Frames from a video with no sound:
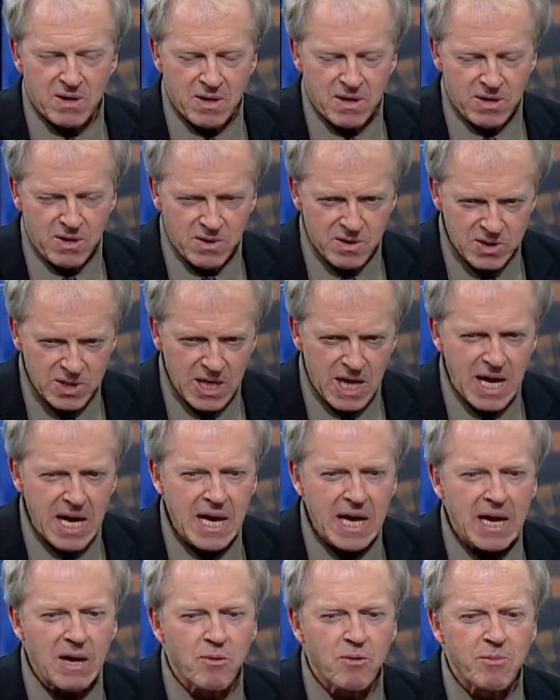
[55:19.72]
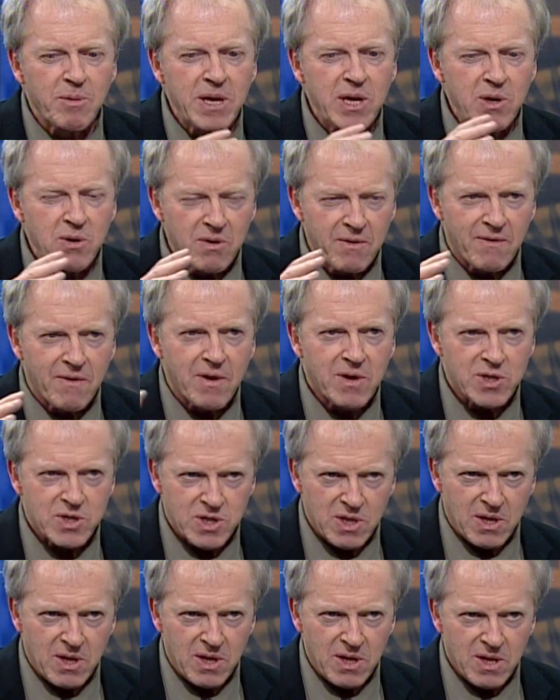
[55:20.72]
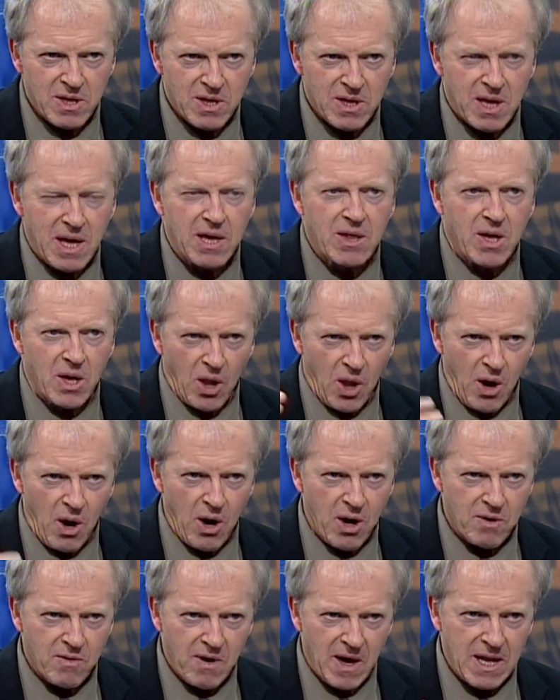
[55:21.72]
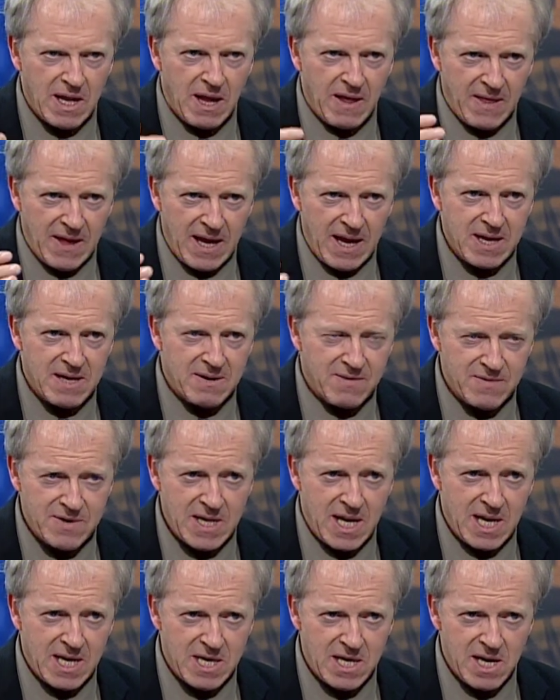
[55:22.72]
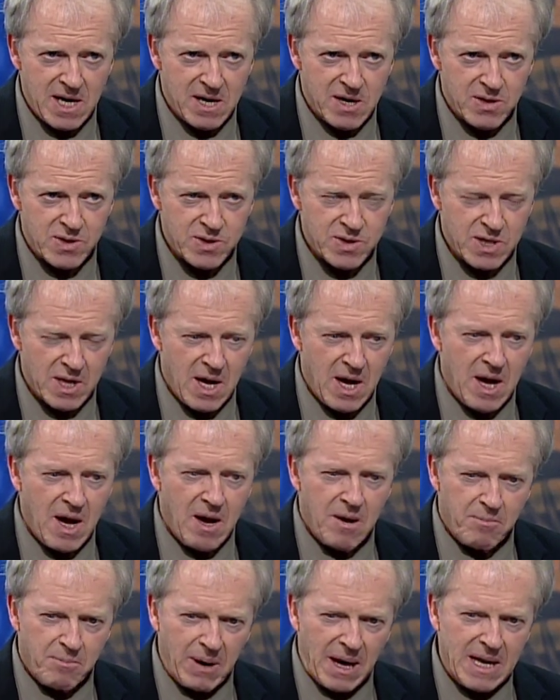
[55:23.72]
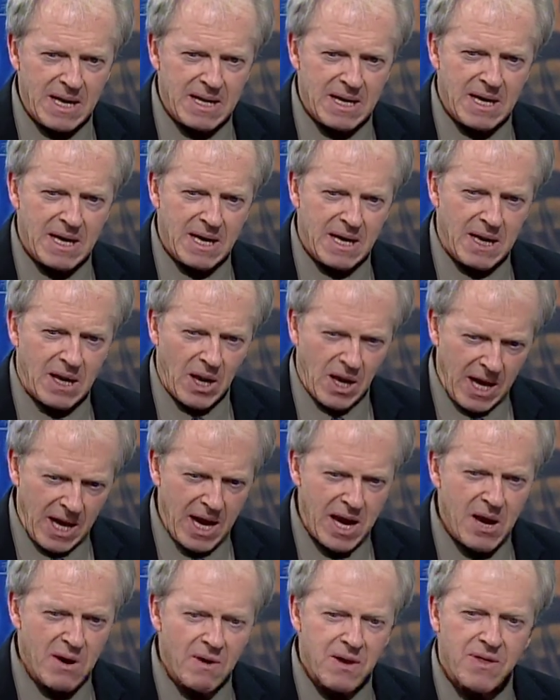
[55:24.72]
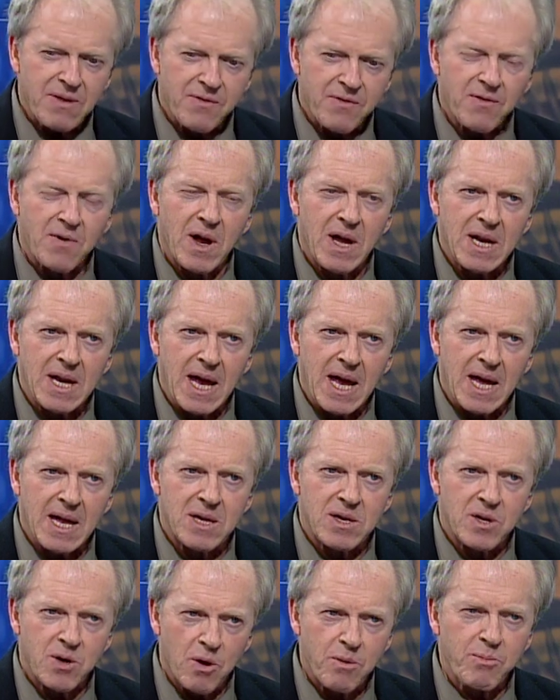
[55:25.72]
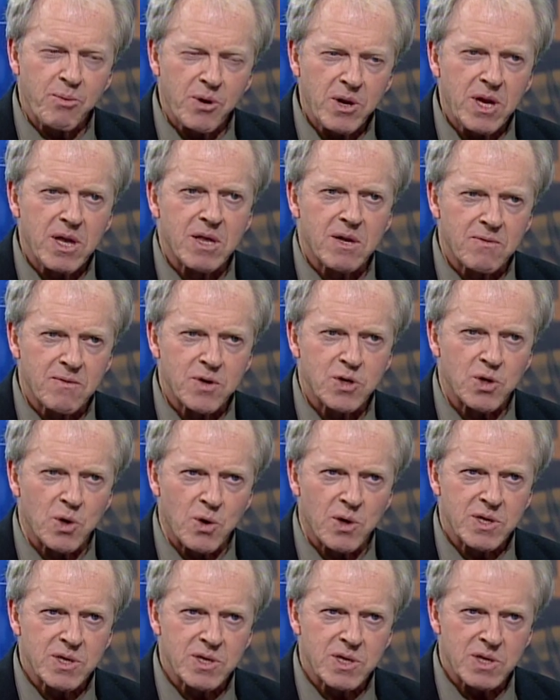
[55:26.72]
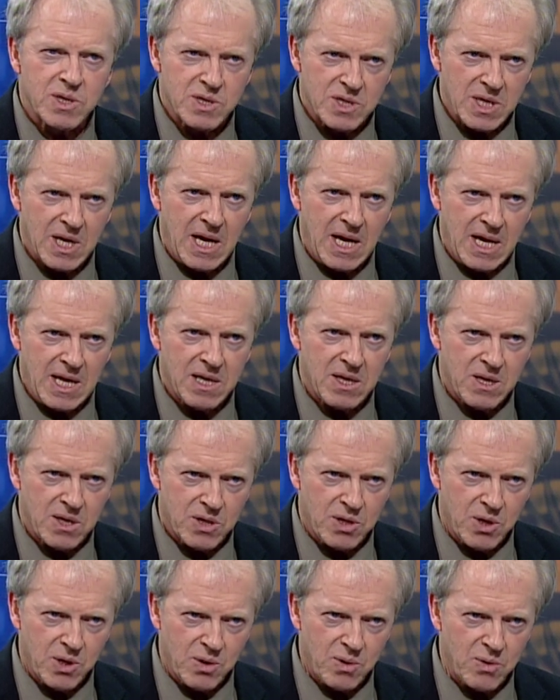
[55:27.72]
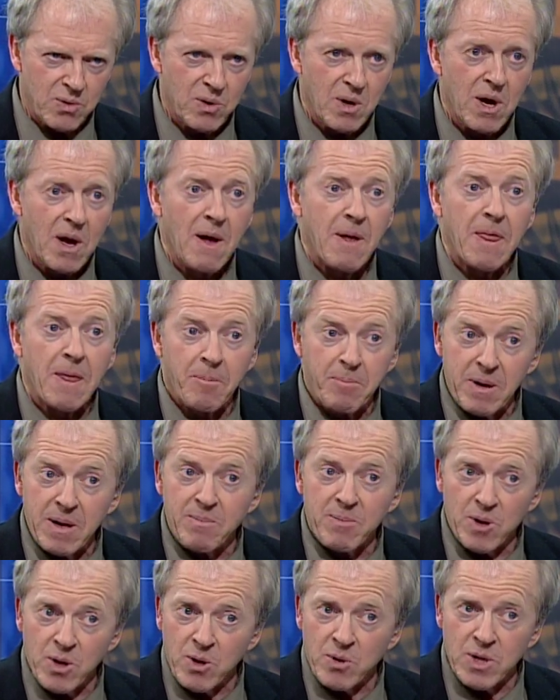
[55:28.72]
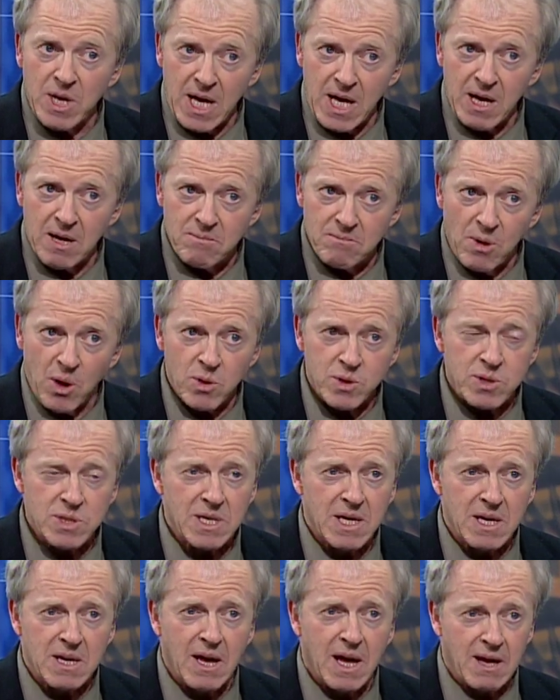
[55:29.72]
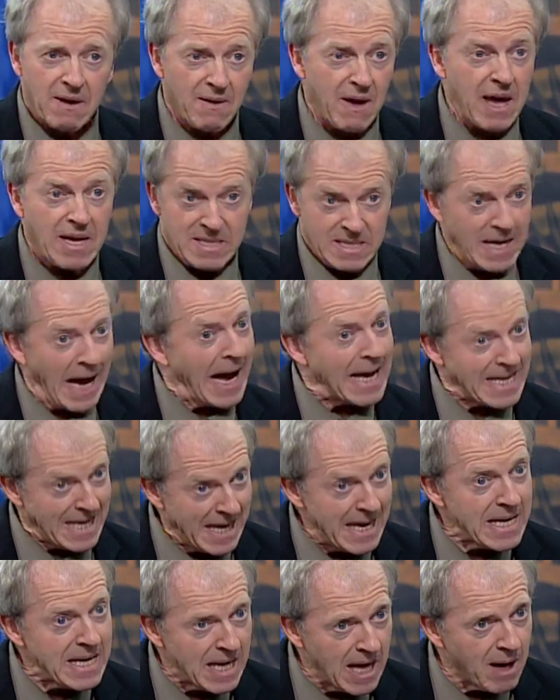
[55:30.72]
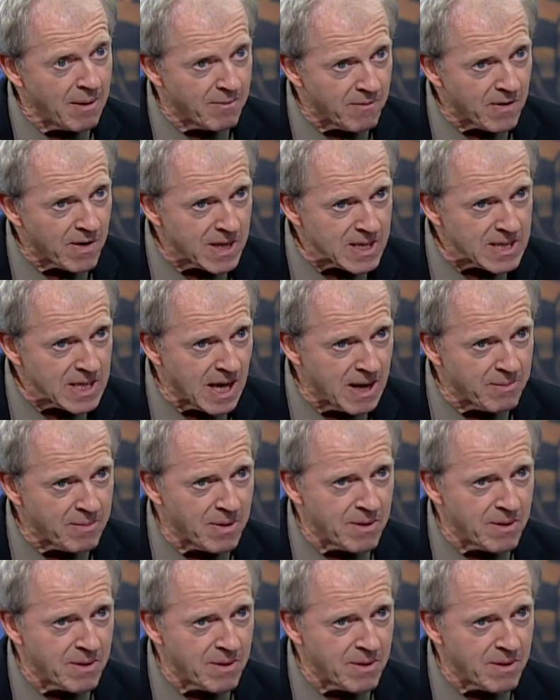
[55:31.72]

You're saying it will be universal in the long run at the end of 10 years. But here at the front end, you're putting the resources into the people who need it most. And it's tied to income, for example.